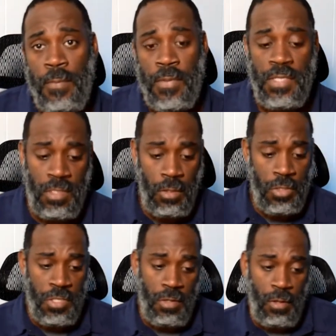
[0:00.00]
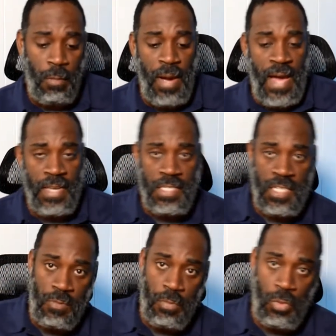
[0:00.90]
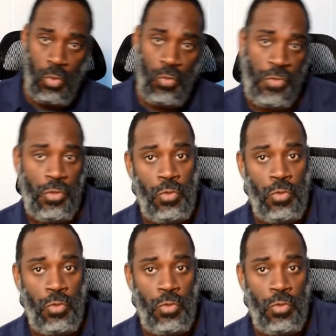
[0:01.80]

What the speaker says: Is your body just moves too